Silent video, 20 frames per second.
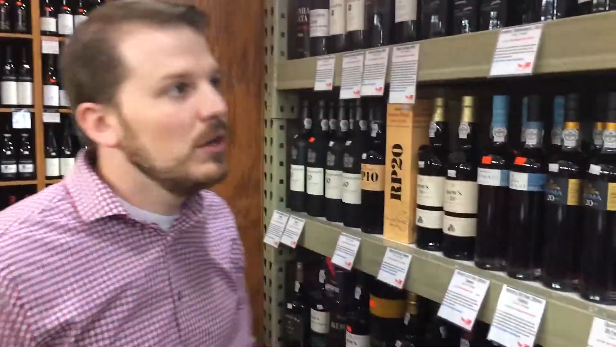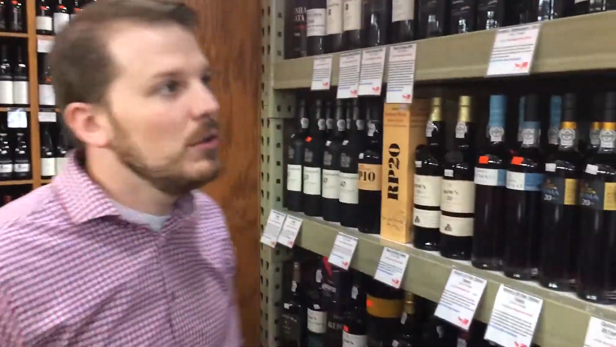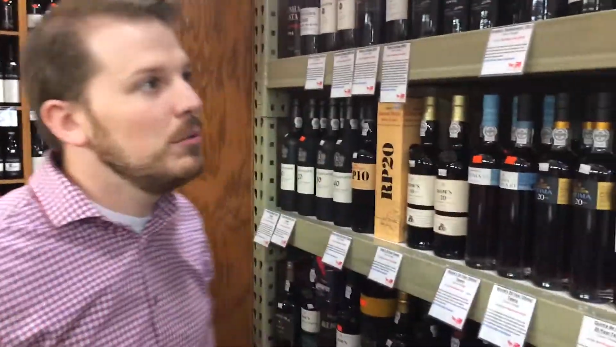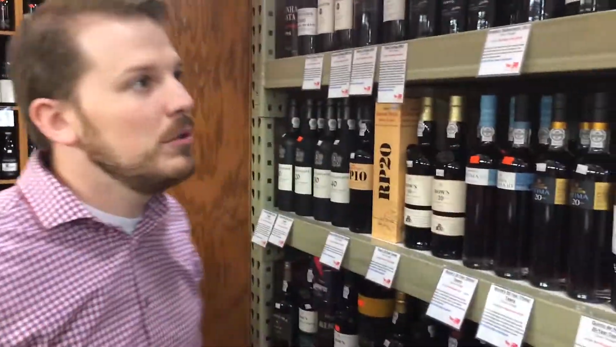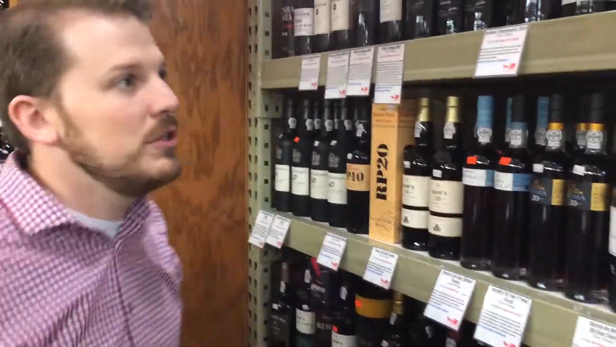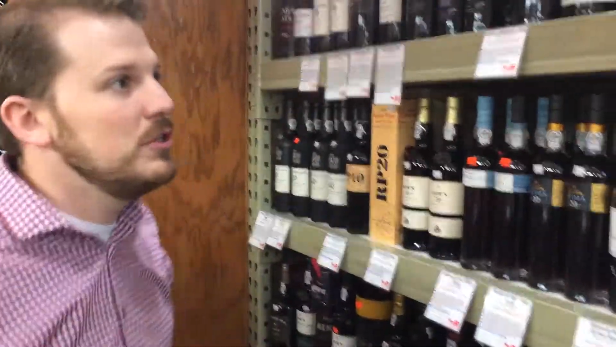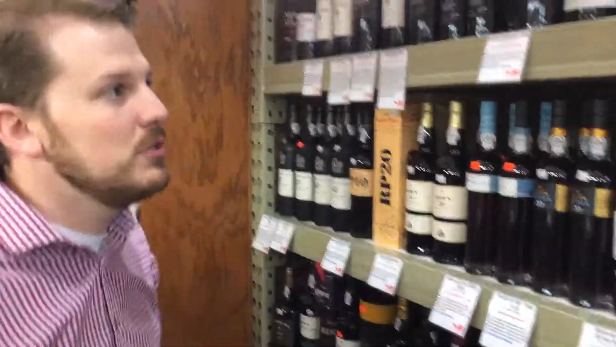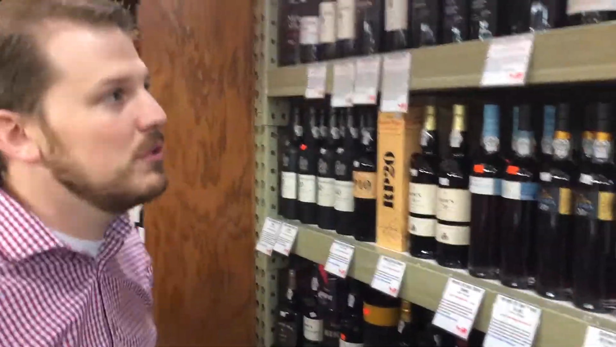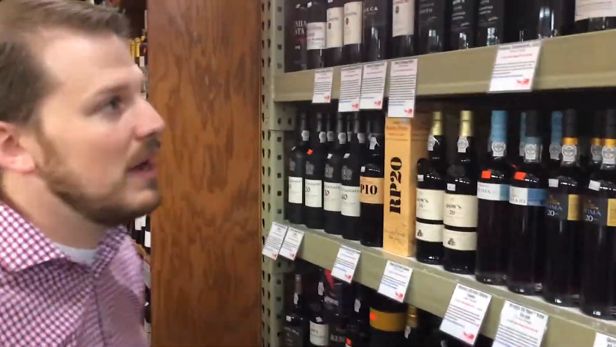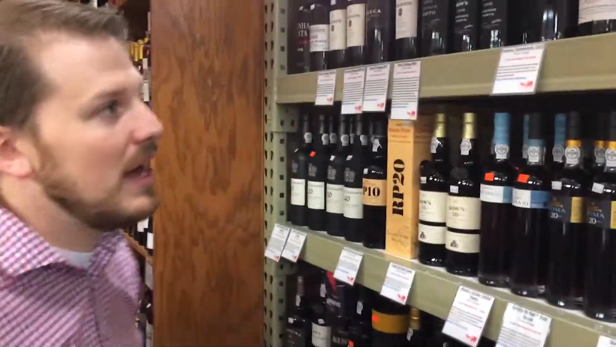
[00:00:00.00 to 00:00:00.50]
We
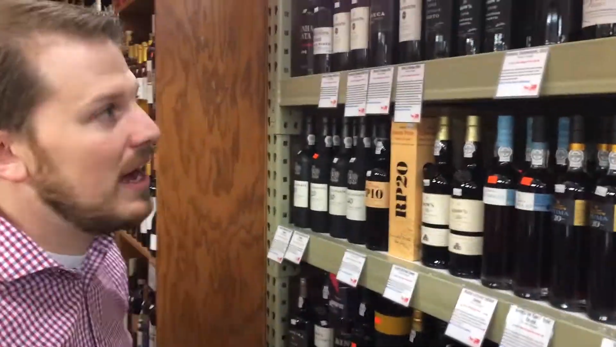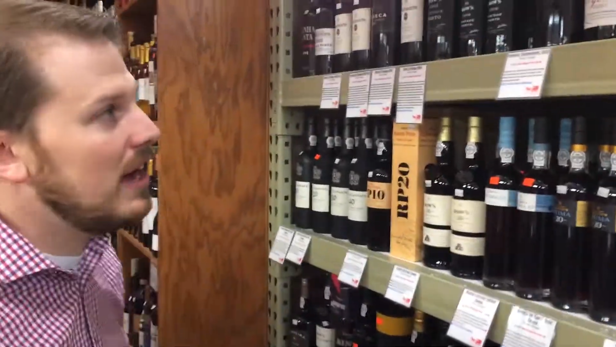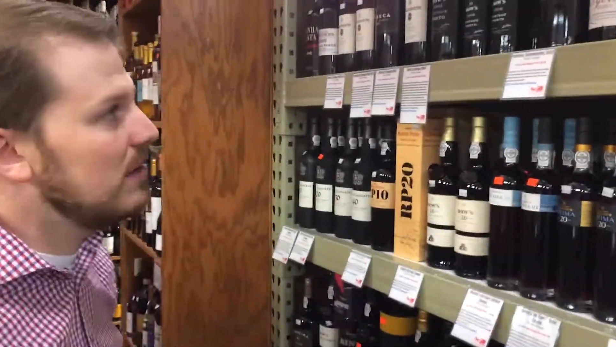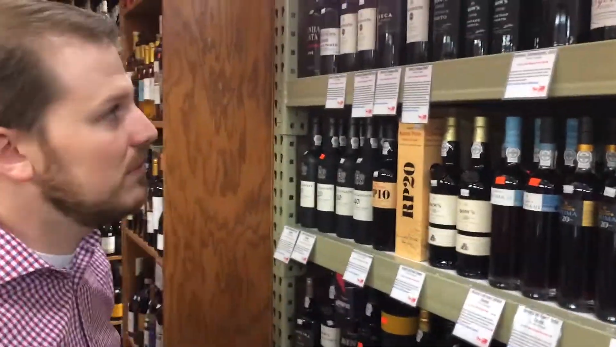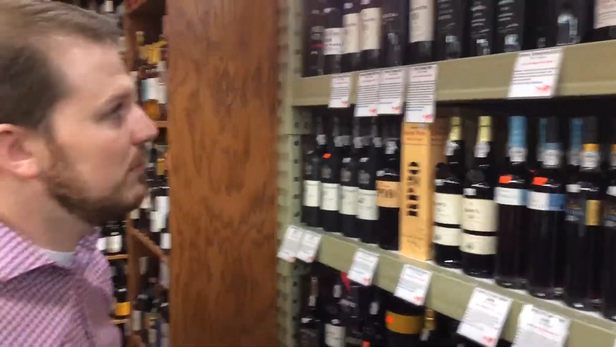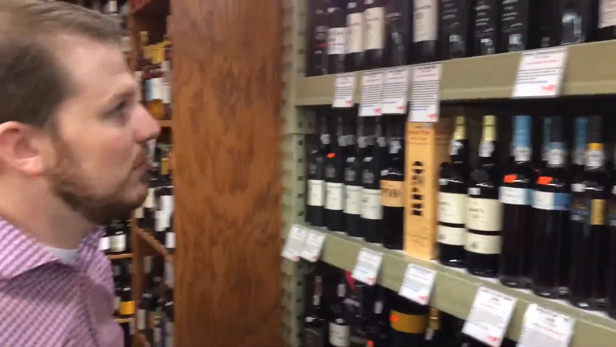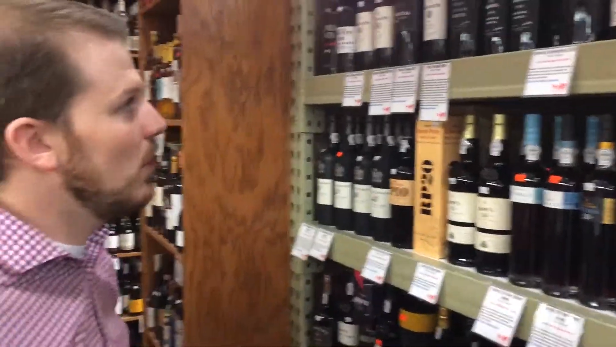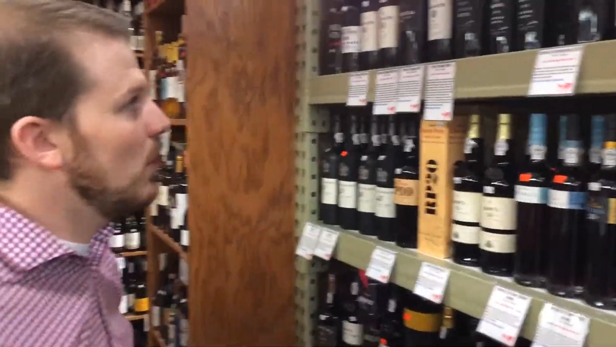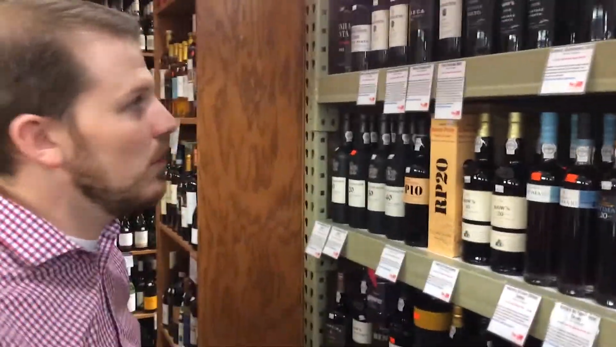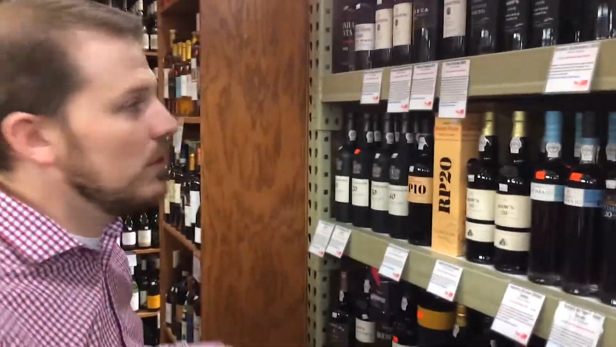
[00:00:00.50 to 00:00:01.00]
do
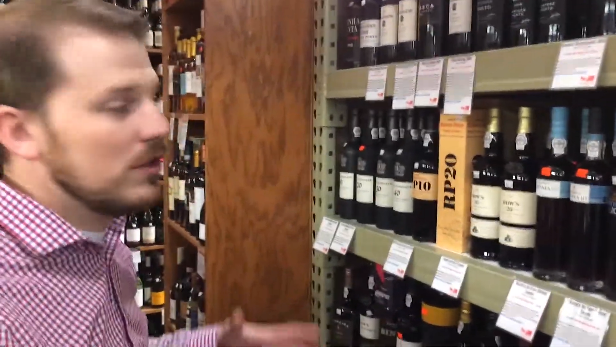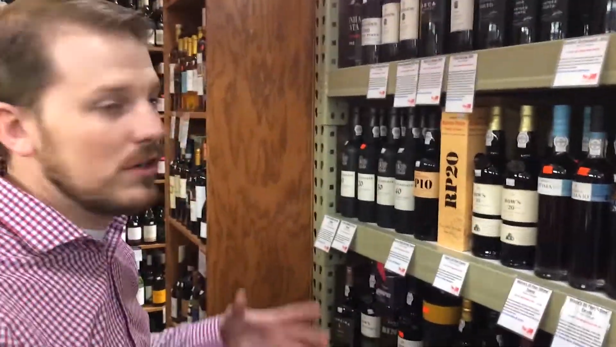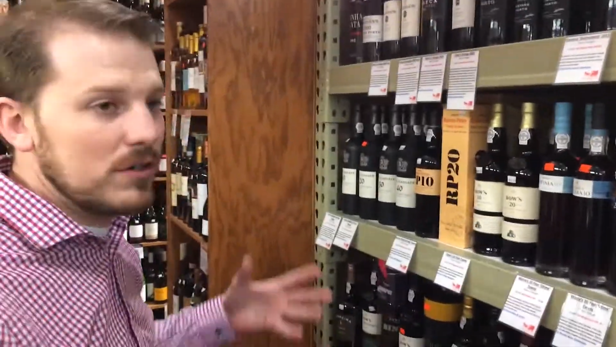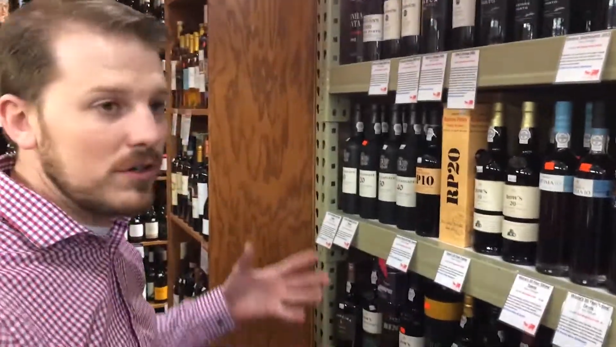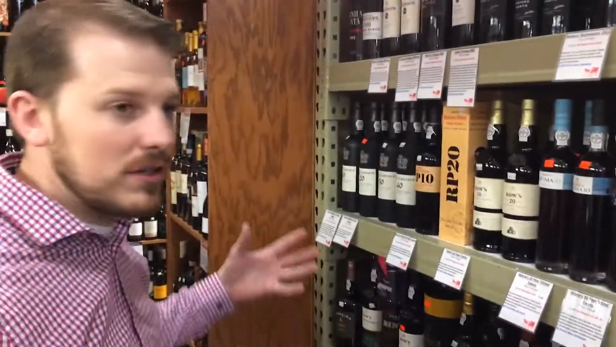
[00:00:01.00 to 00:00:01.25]
have all your